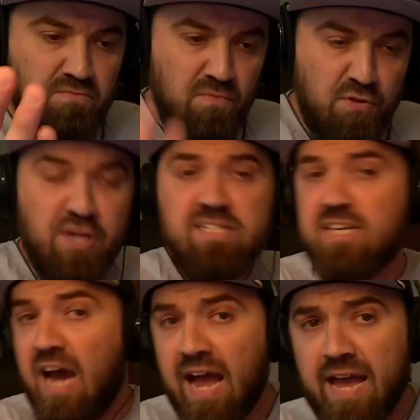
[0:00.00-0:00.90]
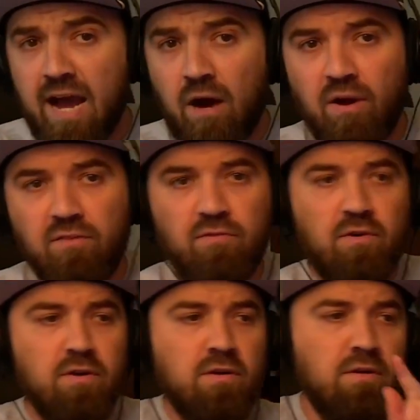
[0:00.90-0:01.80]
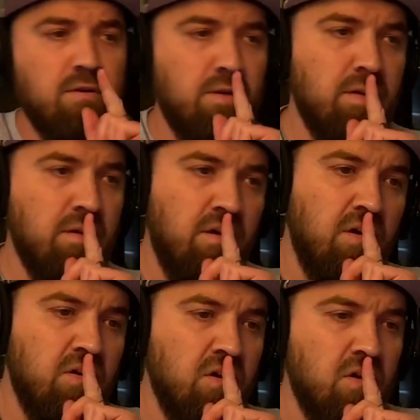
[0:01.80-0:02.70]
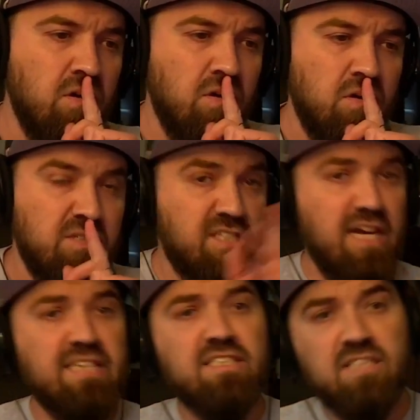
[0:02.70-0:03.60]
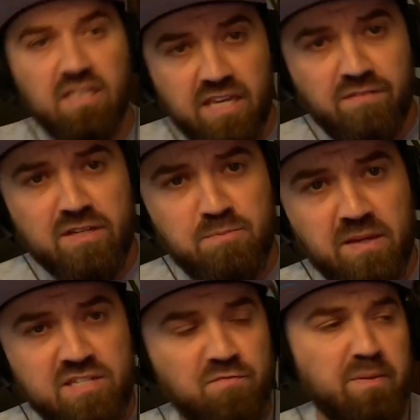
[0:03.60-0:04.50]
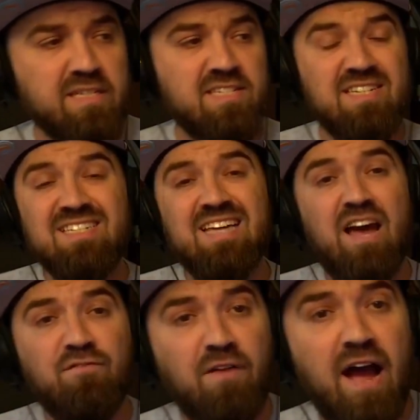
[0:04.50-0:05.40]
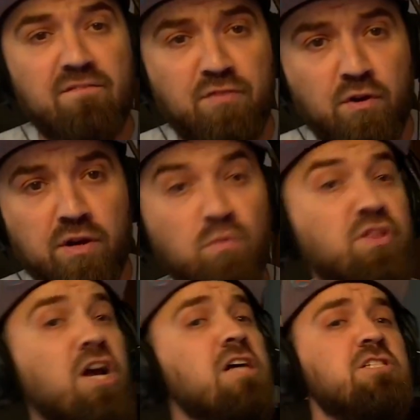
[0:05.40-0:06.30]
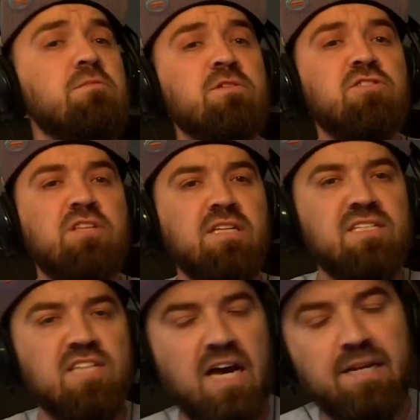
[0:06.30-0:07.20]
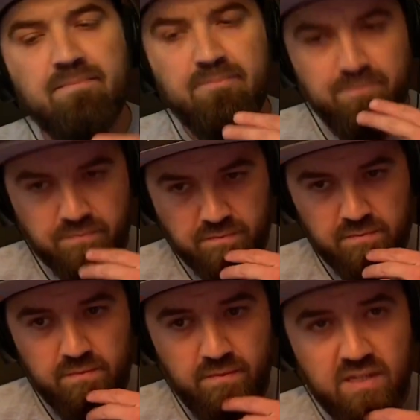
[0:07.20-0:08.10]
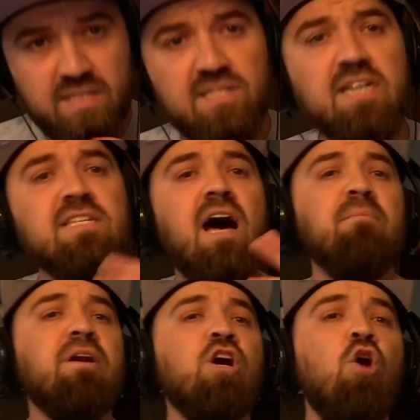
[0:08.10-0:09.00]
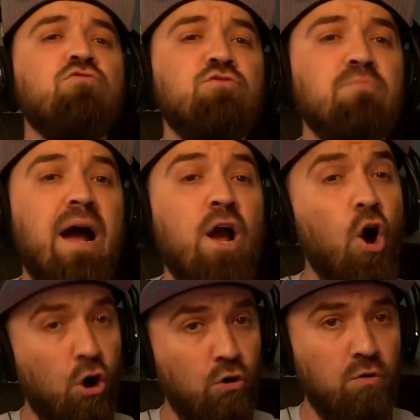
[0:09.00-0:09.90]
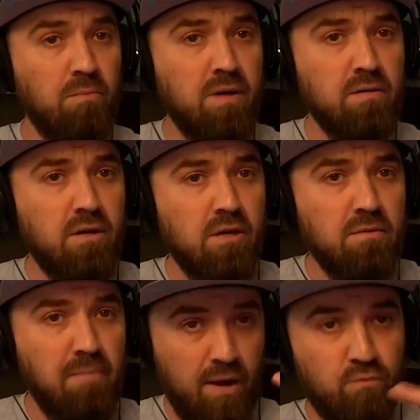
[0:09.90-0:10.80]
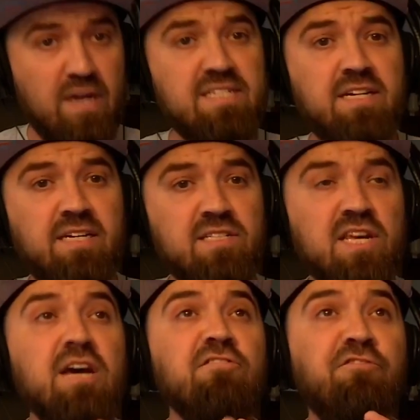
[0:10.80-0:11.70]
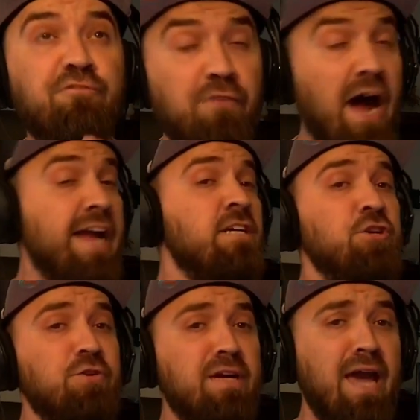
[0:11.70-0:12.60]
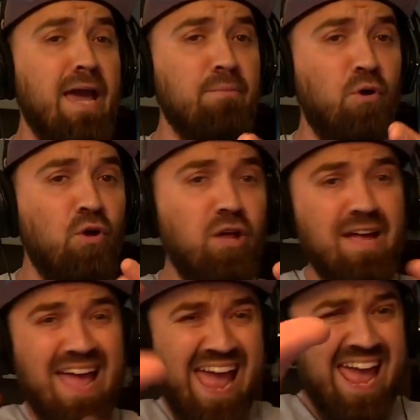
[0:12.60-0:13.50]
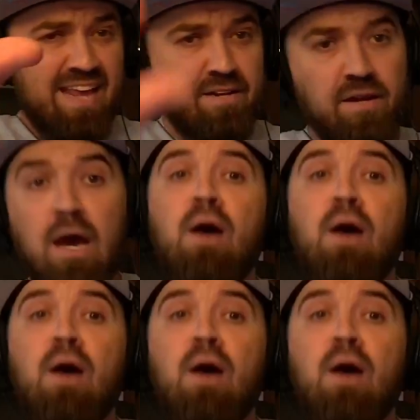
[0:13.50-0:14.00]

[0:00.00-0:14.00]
This guy, however, decides to leave his place of business at 5:30 with a customer still inside and says, I'm going to go to my home, my residence, find you a cable, and